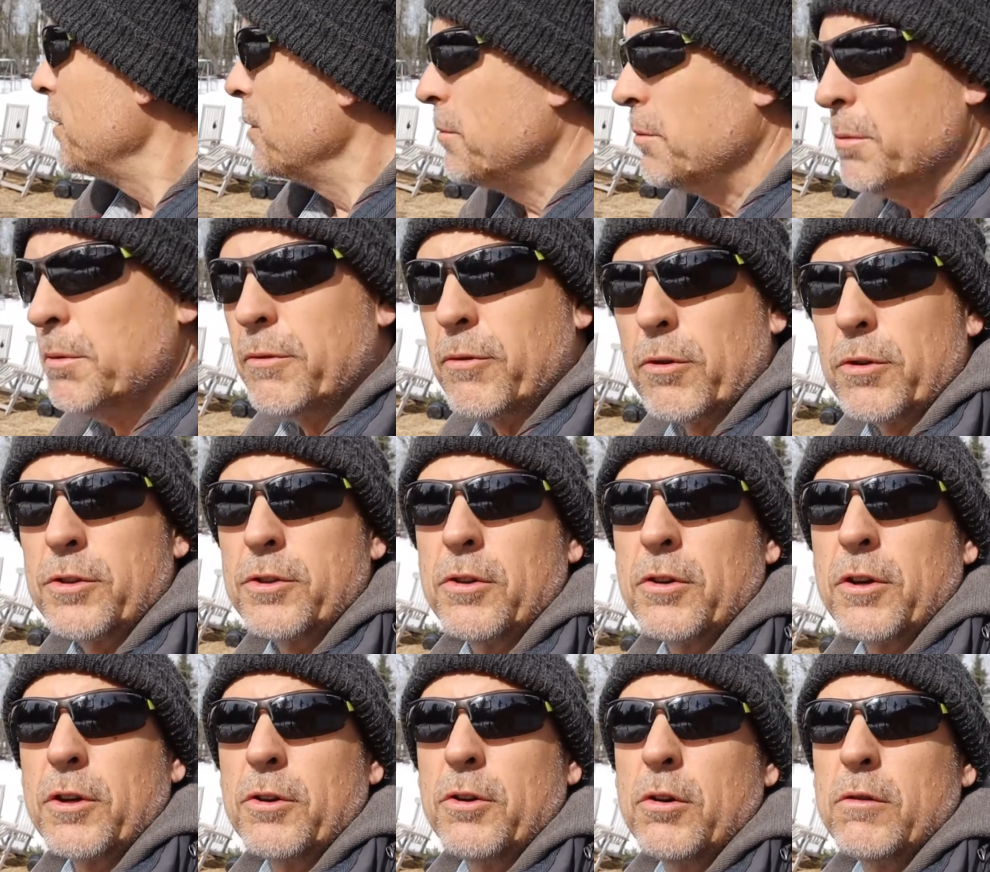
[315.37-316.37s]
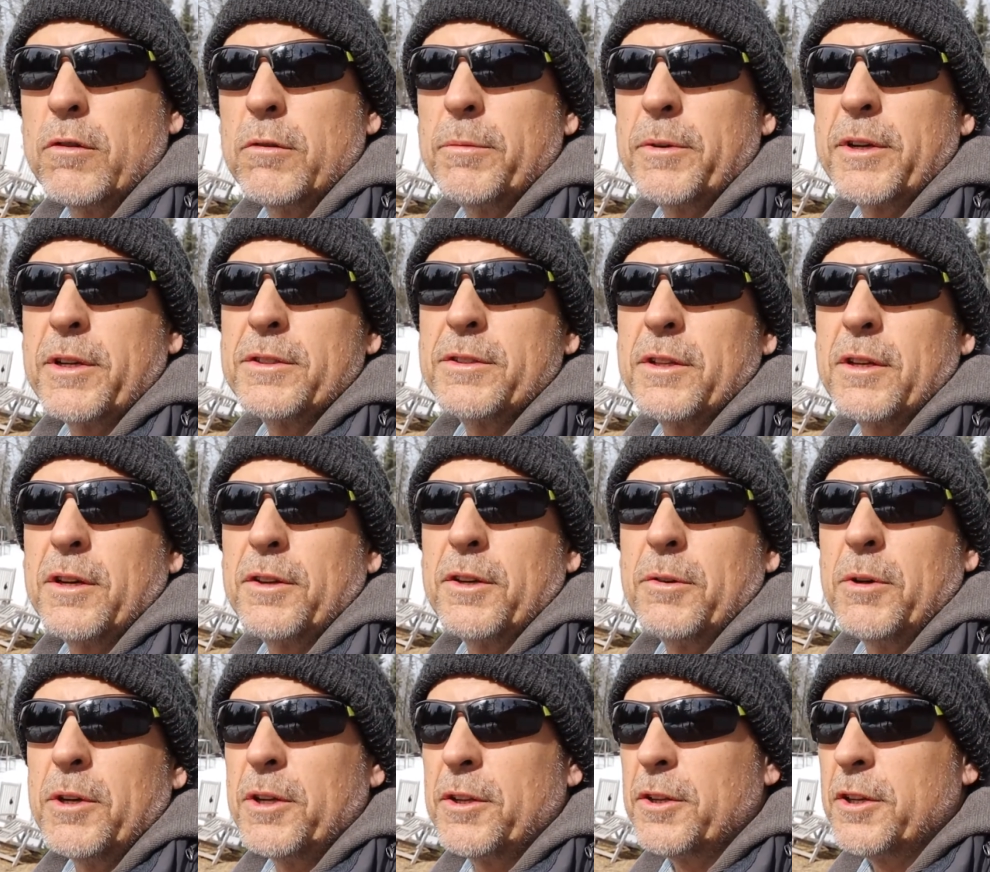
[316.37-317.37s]
when we first took it over, because the
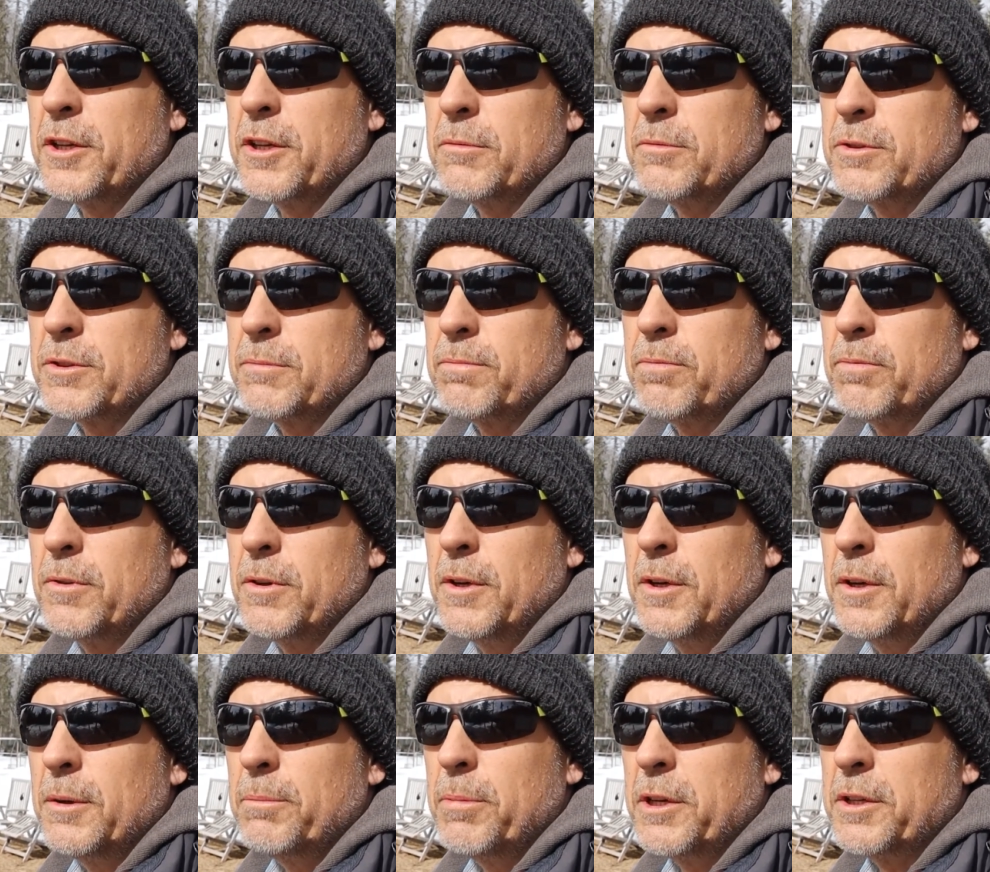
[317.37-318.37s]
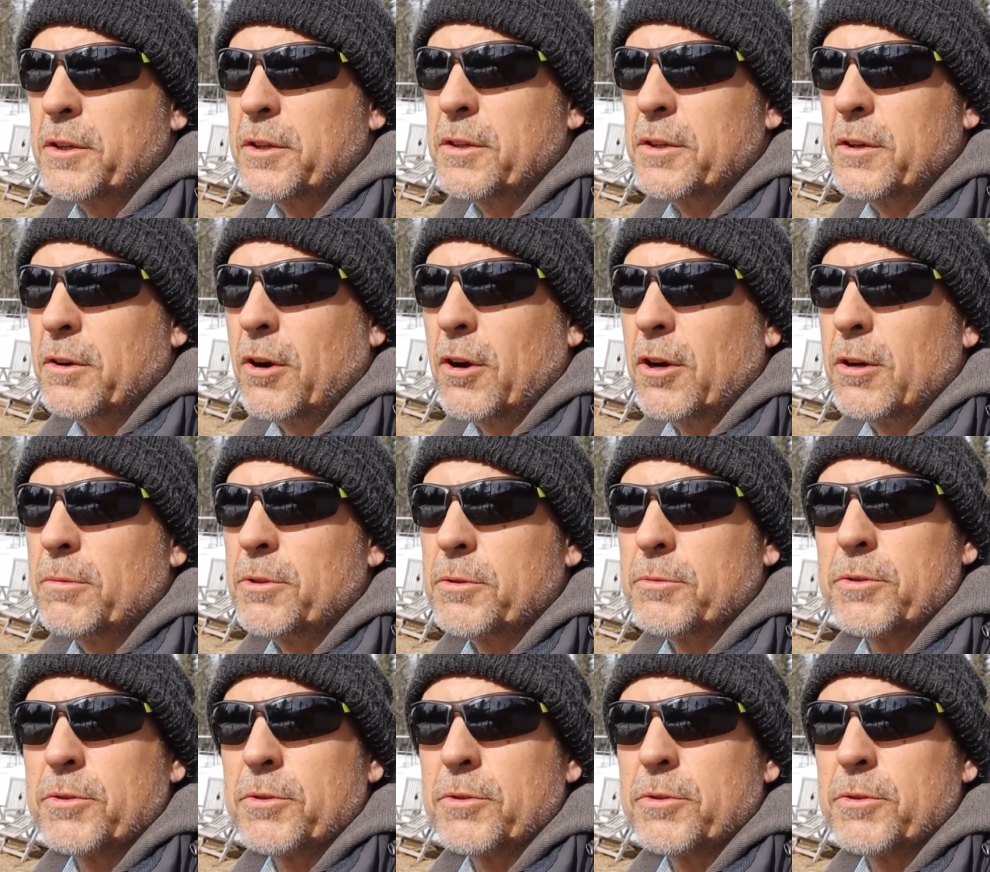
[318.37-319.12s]
other one in there was basically garbage.